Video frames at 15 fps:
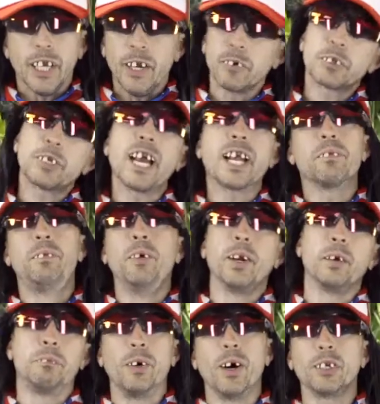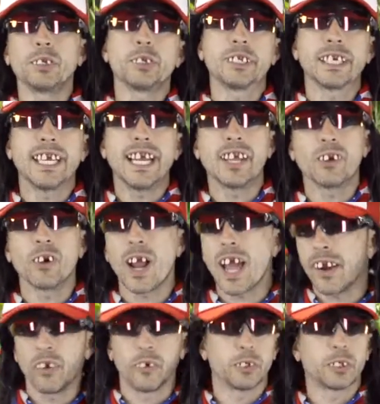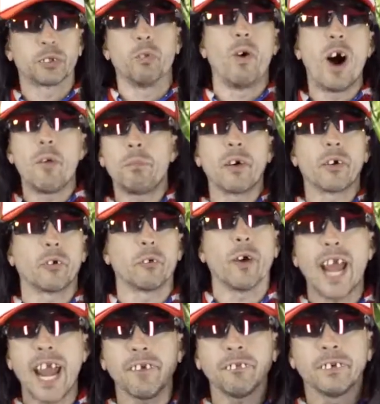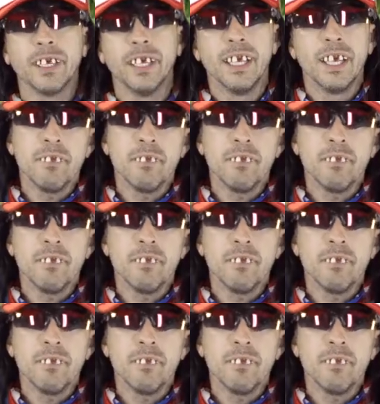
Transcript: ever try to put a puzzle together out on a swamp on a raft?